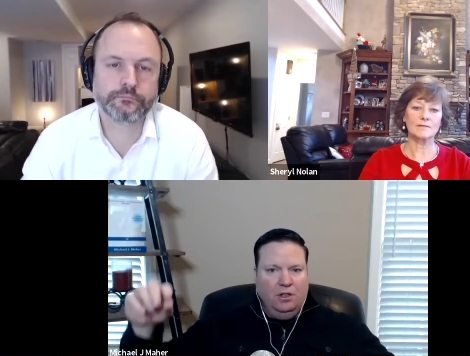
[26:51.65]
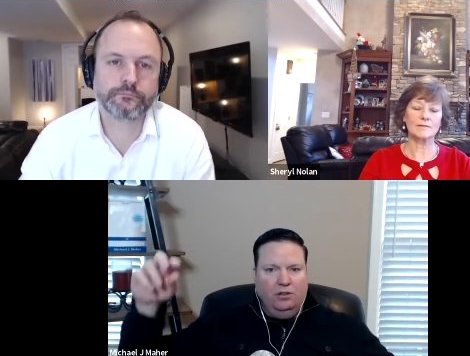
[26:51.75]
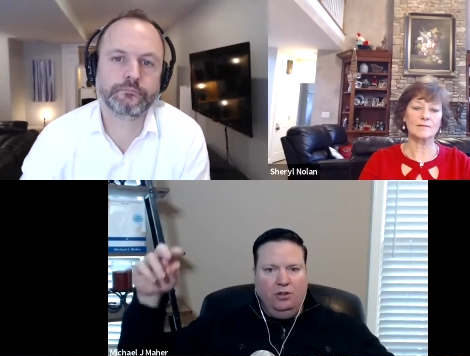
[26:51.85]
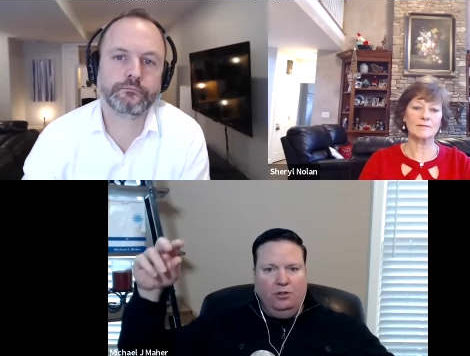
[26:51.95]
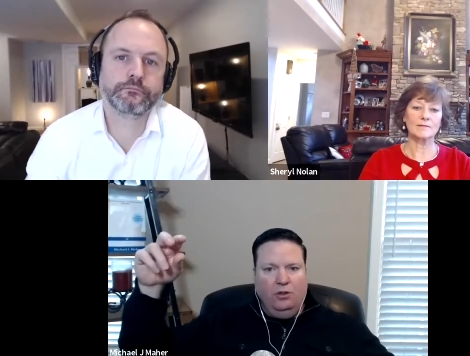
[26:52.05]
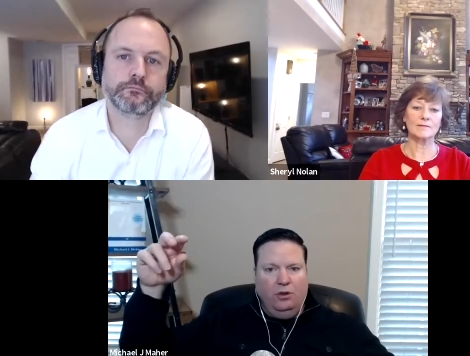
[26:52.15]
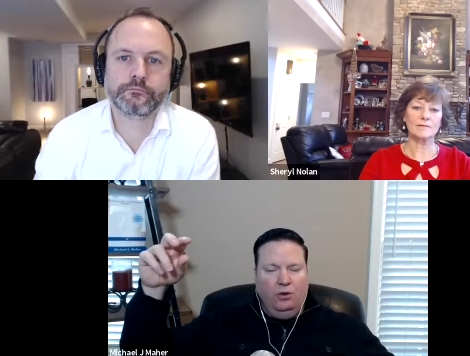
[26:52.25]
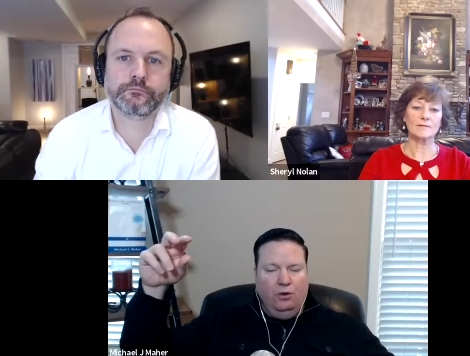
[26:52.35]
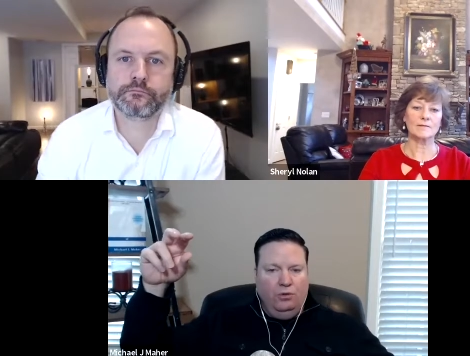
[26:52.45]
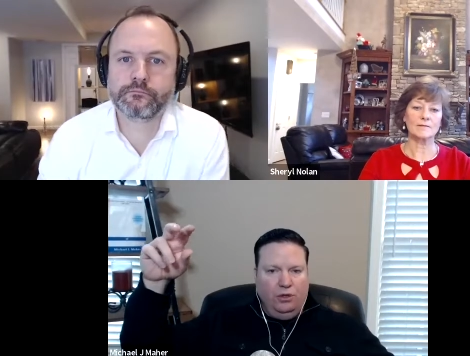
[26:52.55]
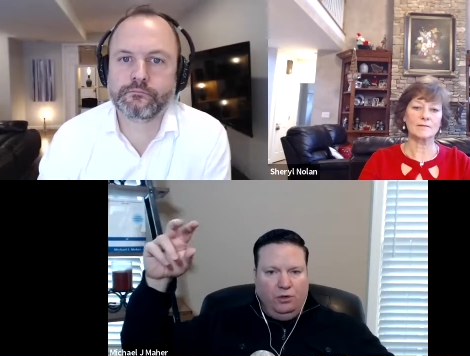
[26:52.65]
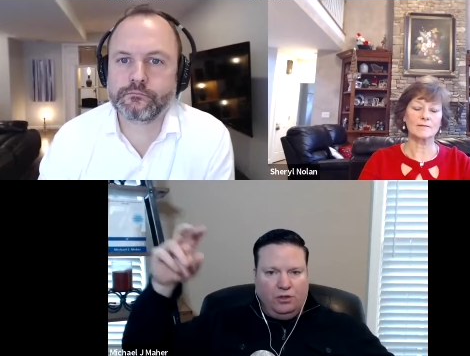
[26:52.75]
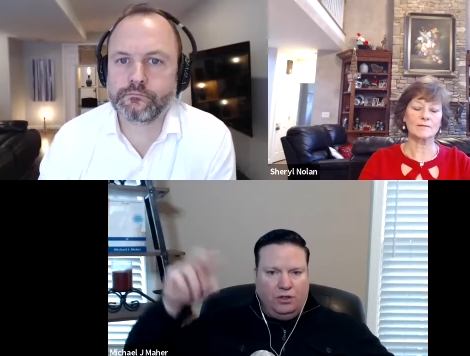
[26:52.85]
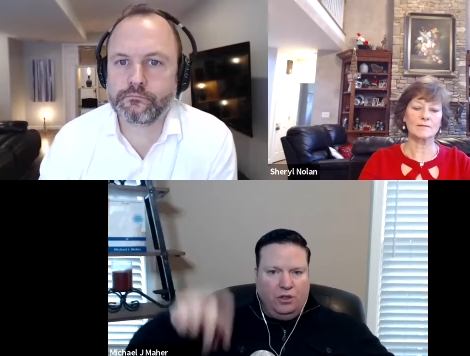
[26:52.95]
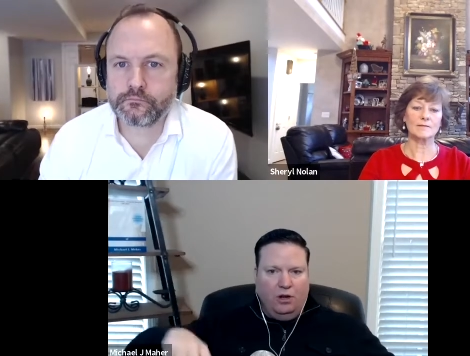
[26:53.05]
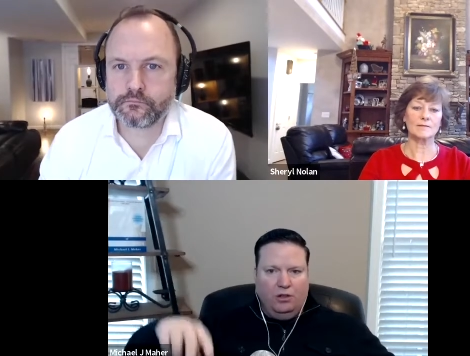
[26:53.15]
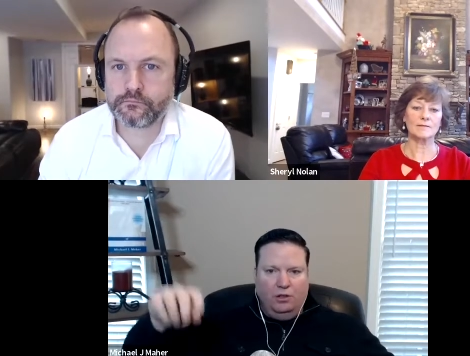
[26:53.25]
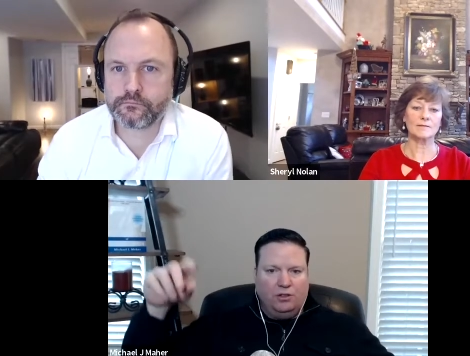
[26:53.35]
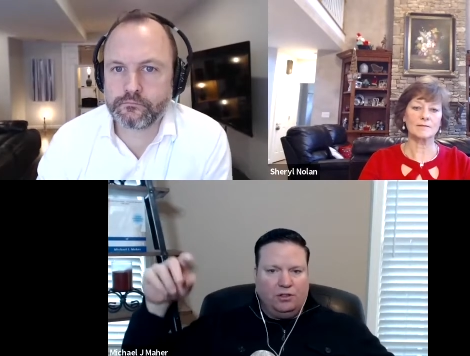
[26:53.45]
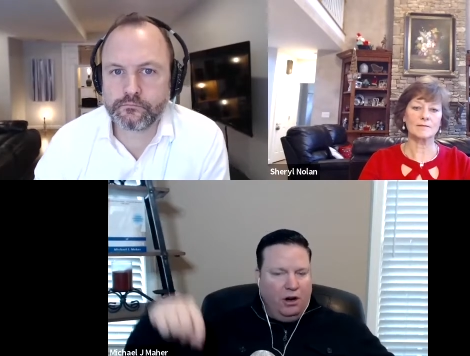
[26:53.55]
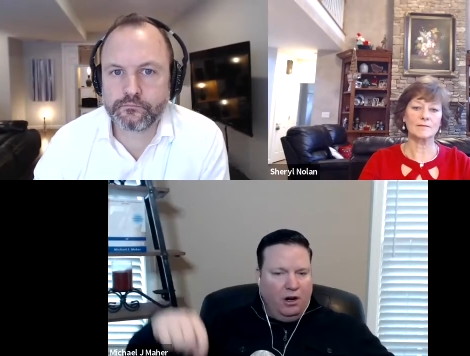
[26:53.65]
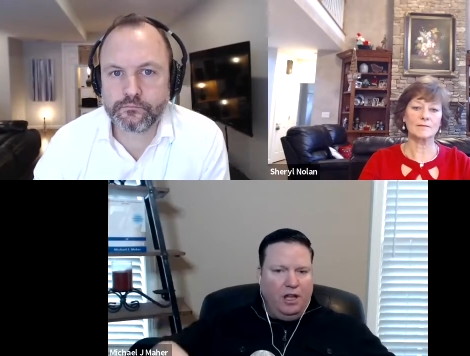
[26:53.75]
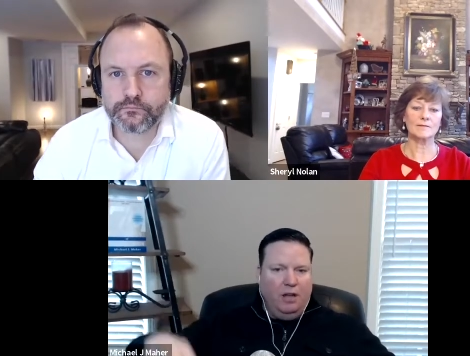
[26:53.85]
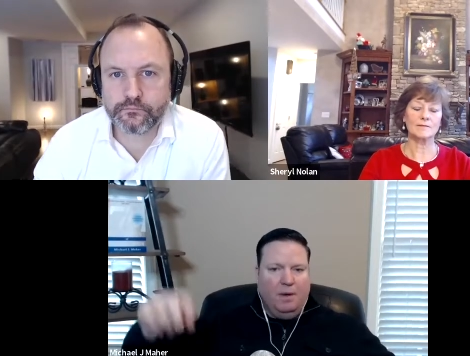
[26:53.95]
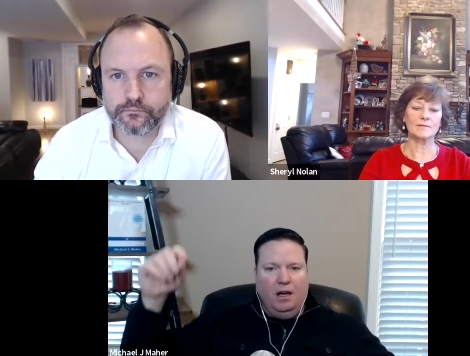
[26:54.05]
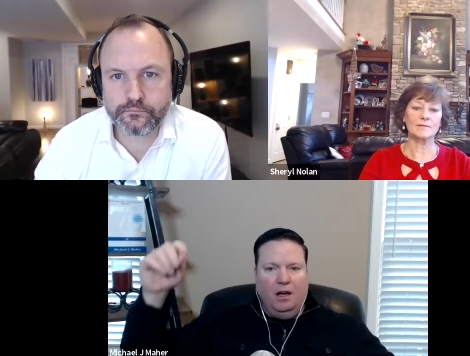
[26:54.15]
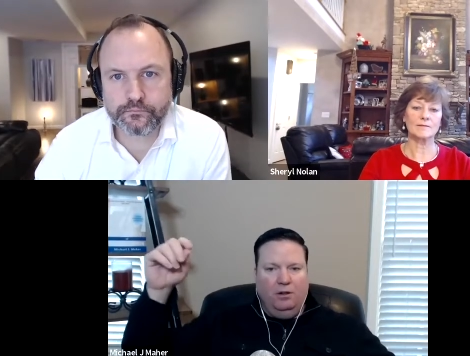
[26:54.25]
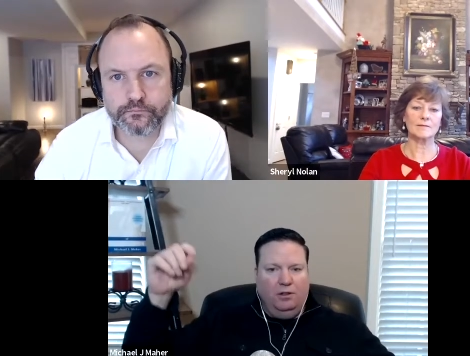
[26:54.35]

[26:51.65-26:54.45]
Speaker 1: Do you do you start do you start an email?